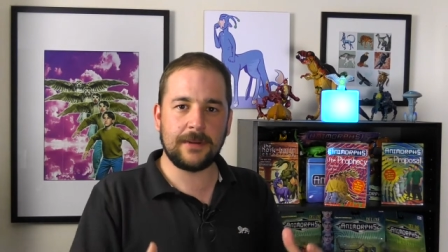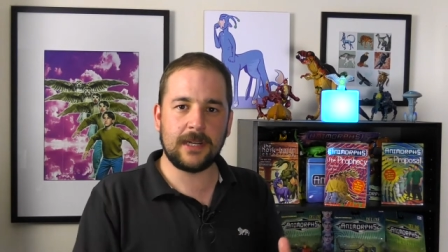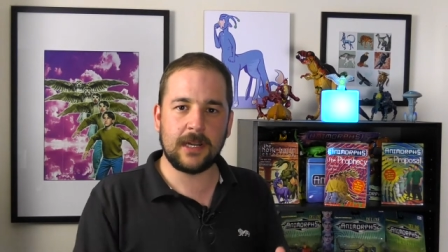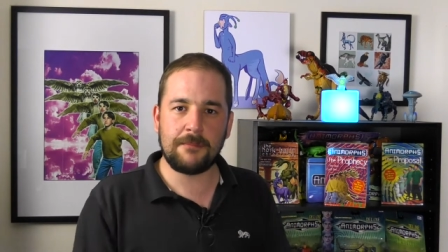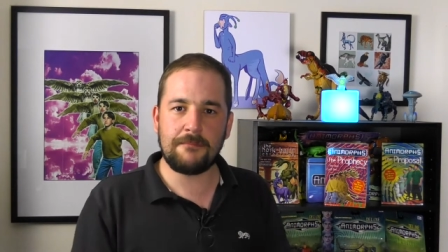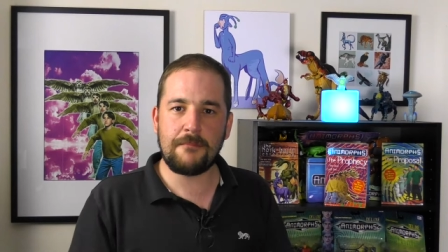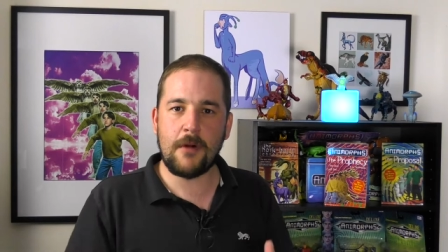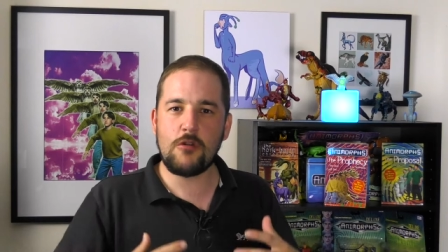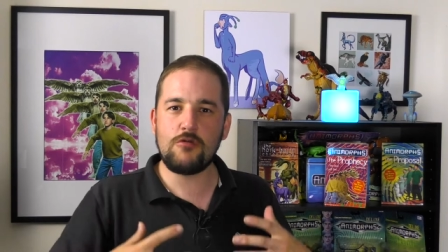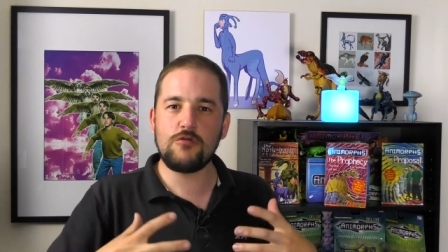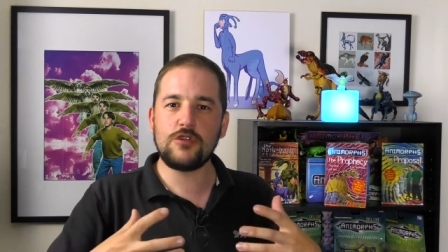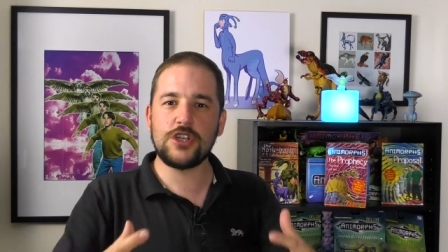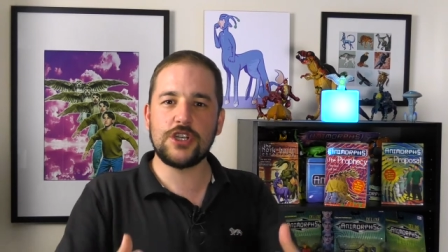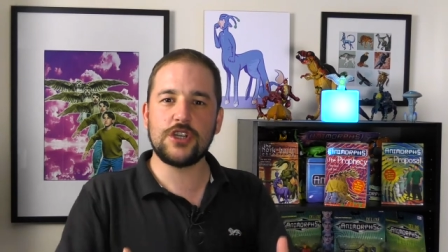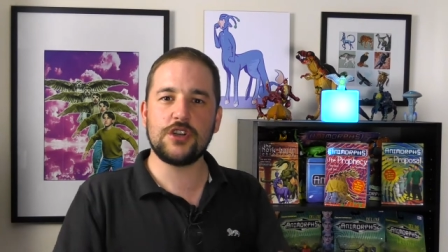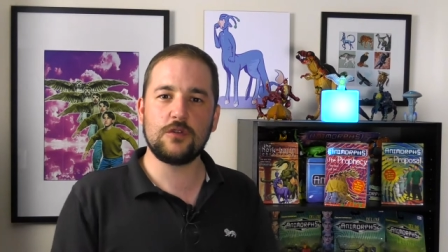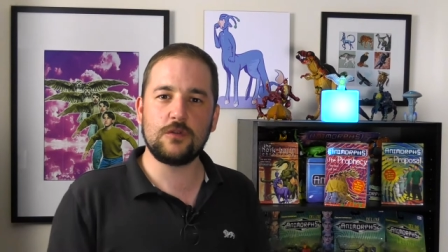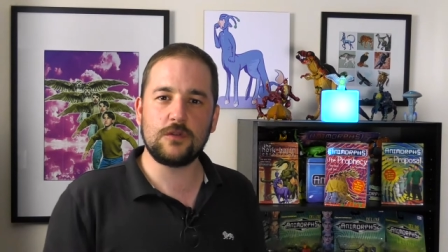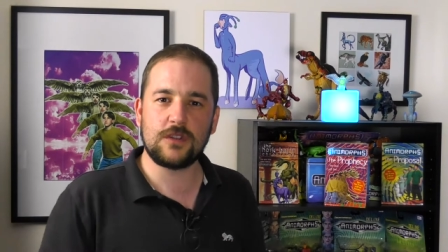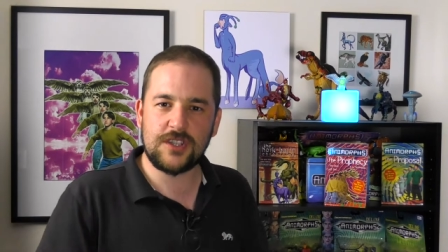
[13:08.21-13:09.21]
an
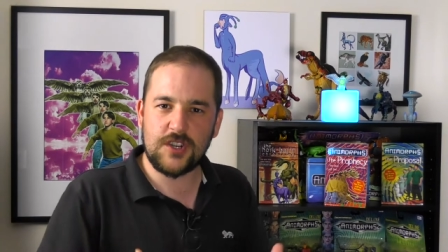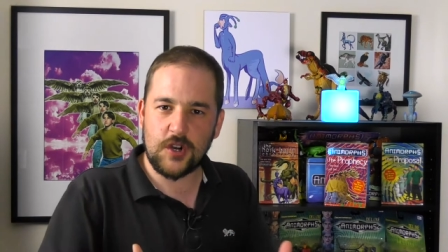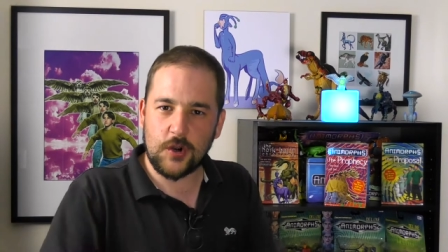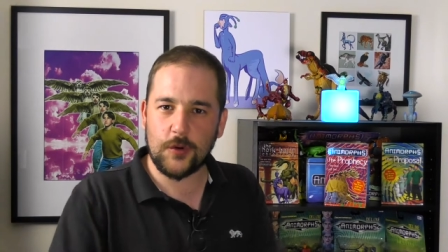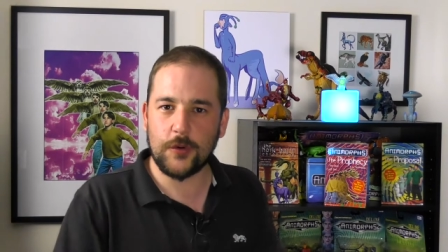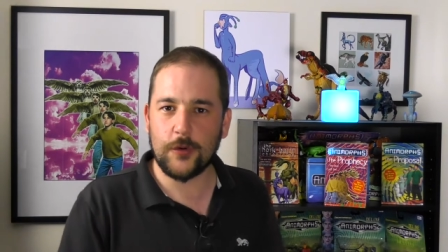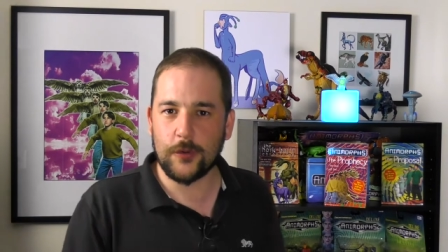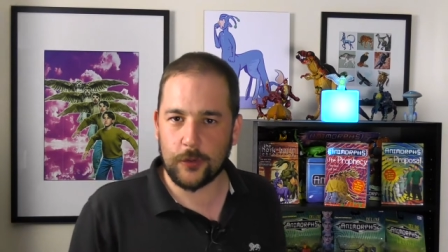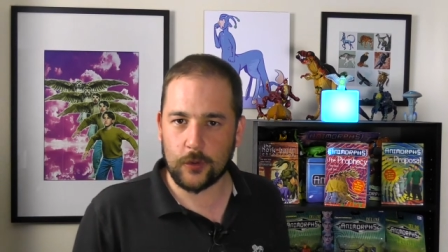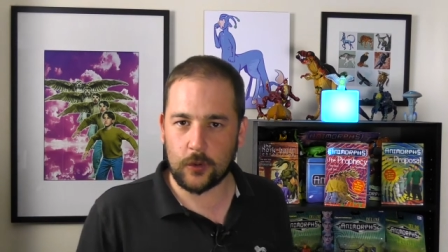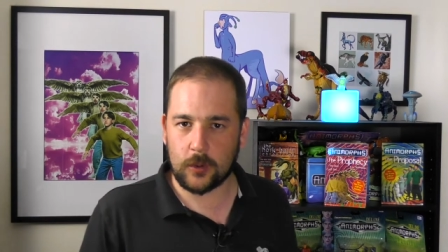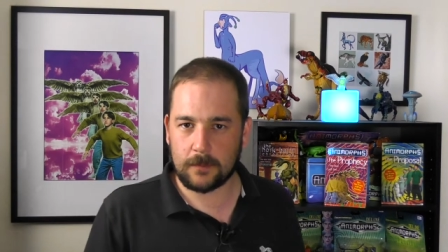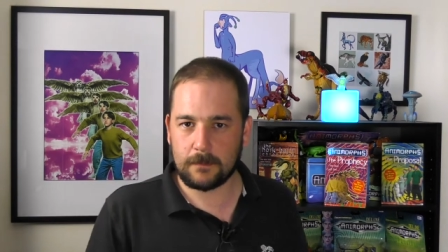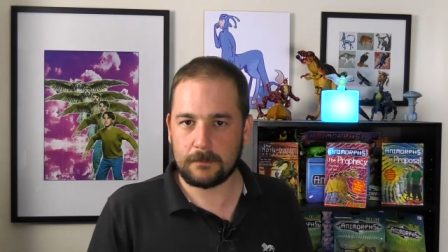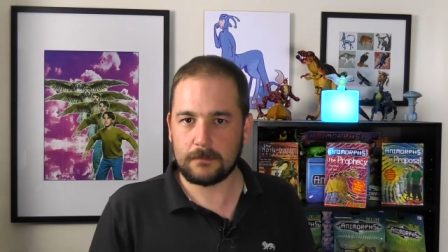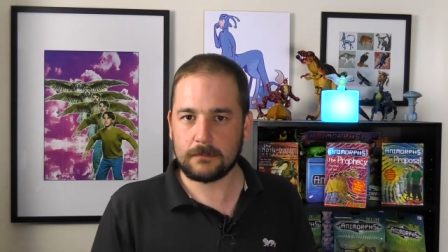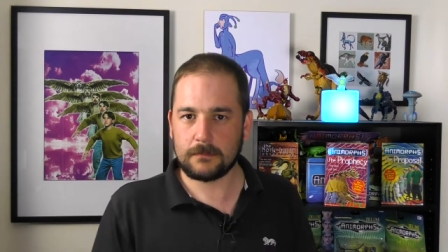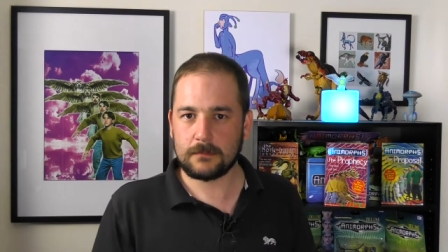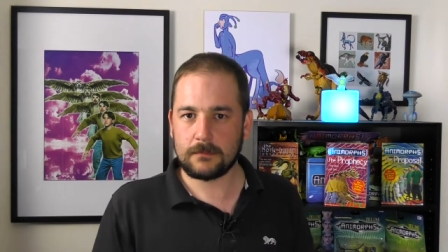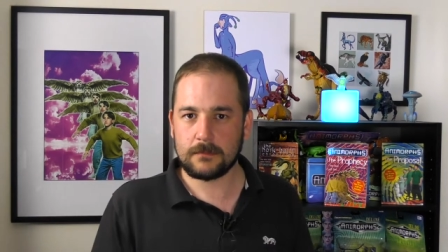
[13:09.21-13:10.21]
emotional tool
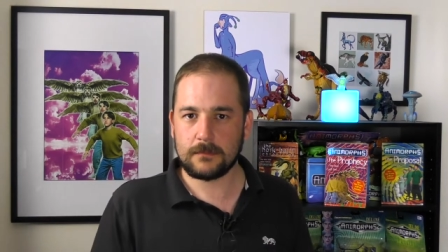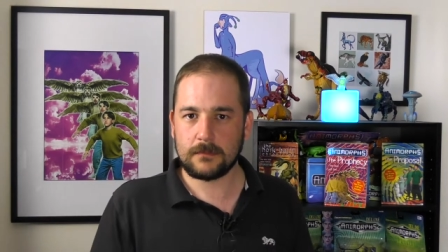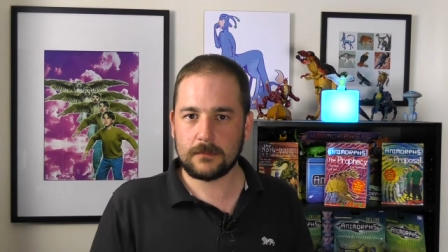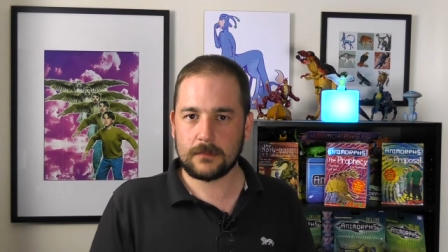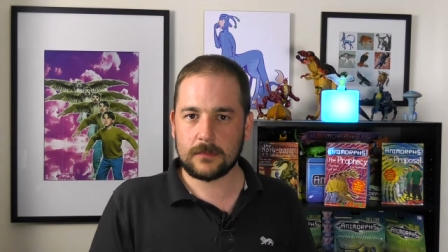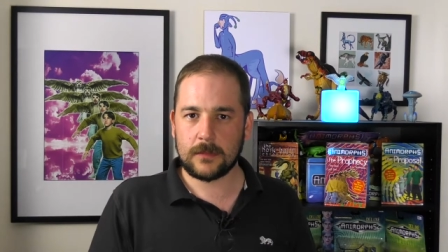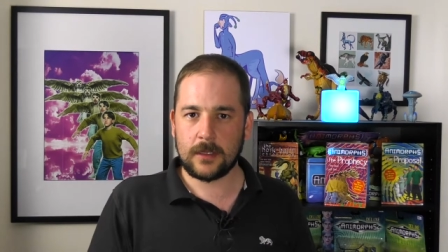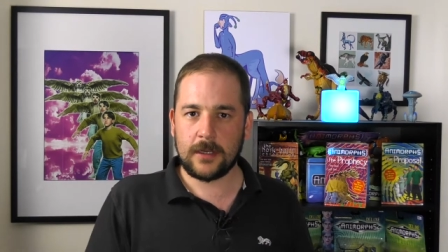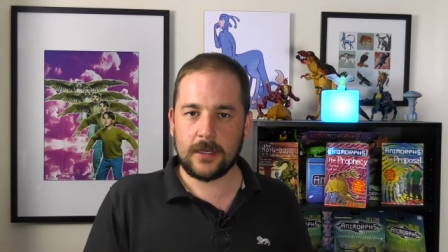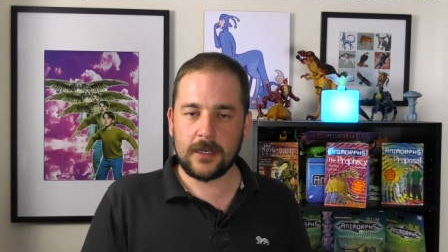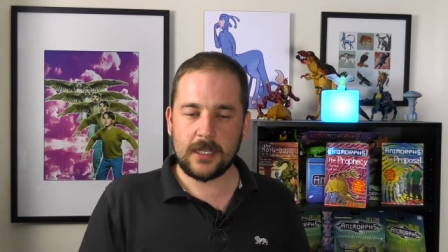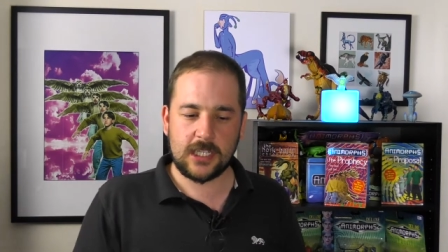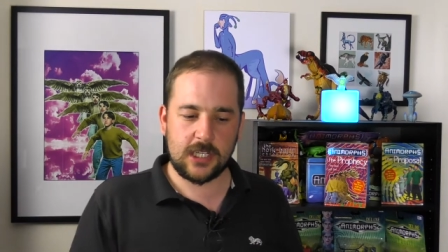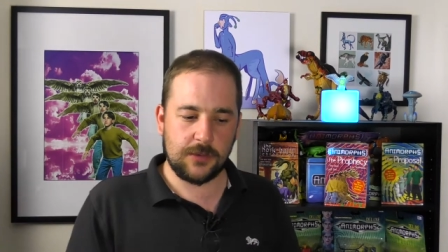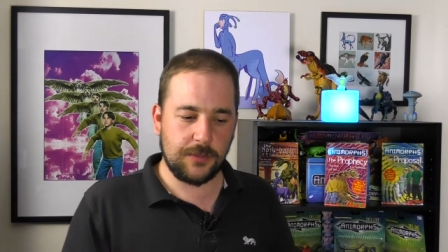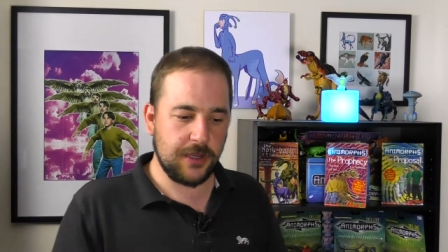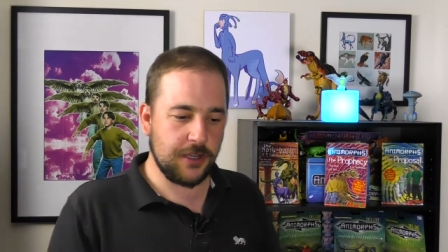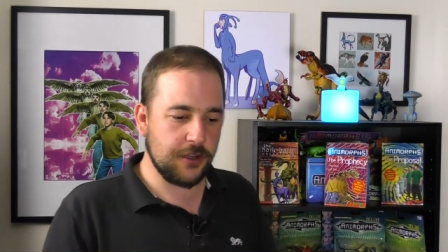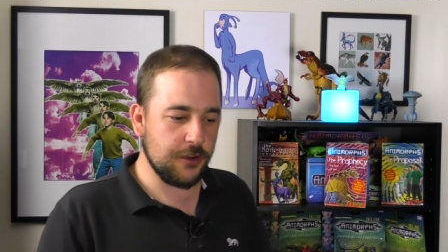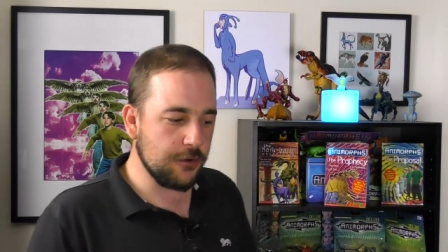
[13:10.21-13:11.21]
to
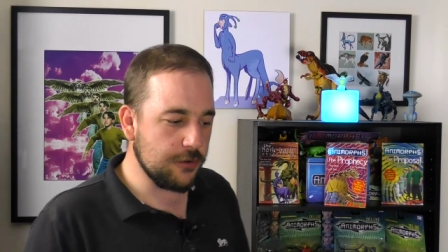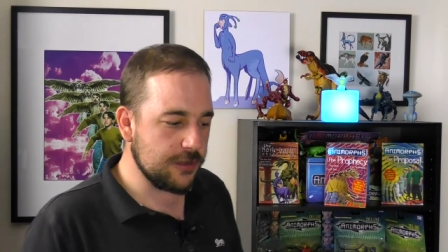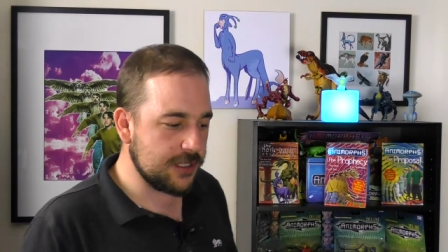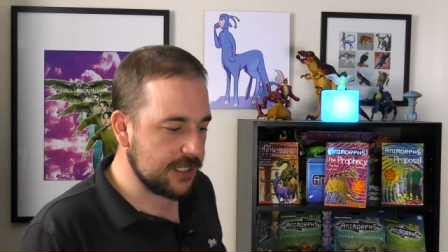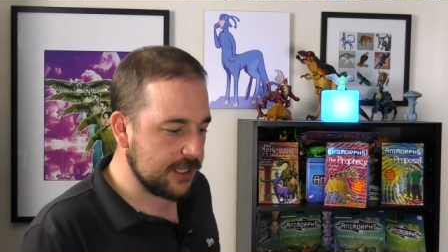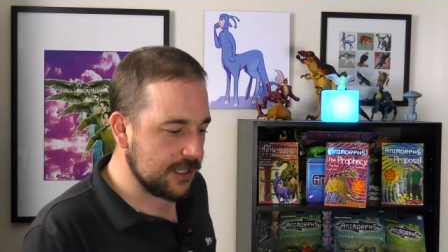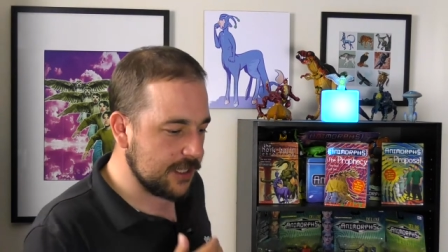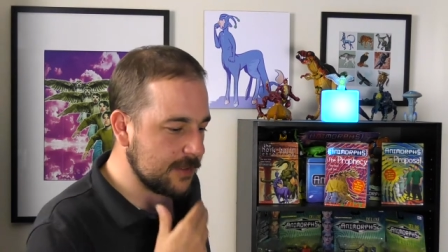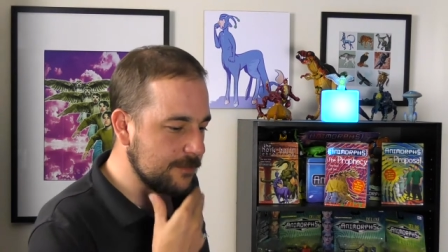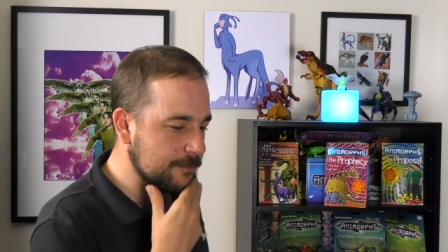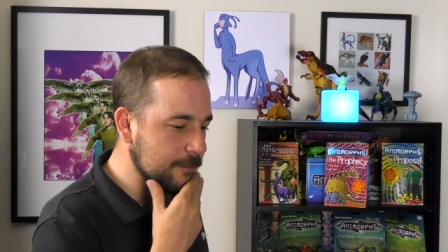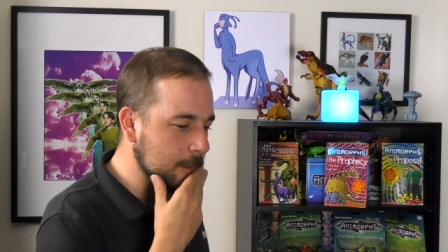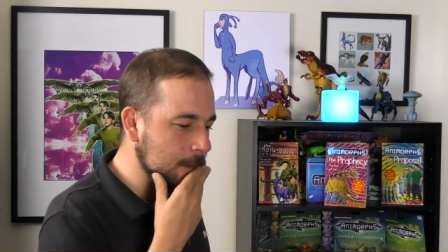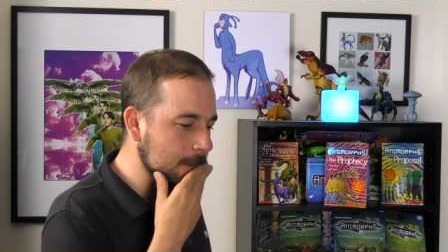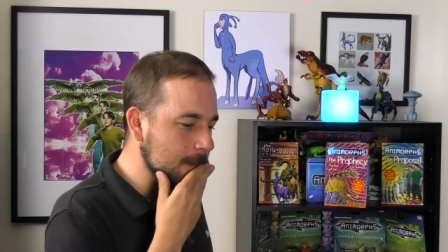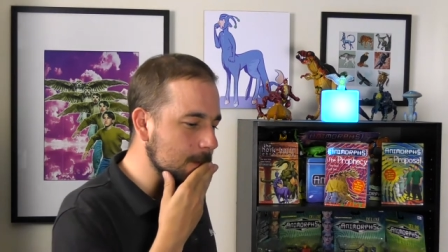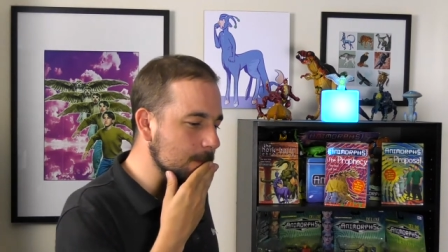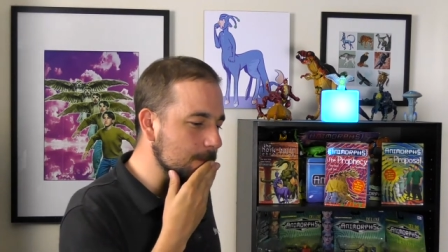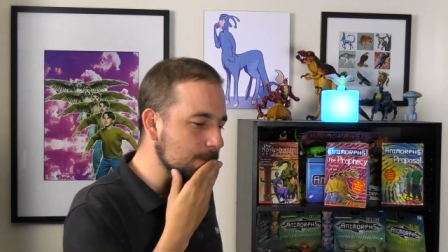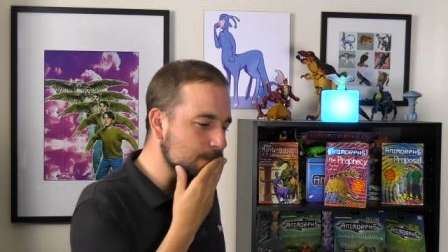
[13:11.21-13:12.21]
be used in this
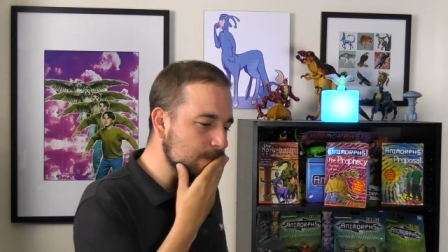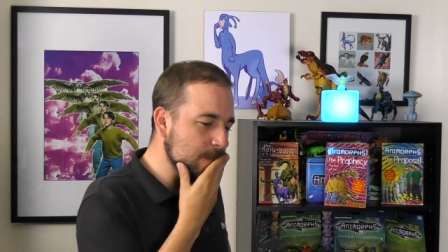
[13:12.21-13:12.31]
book.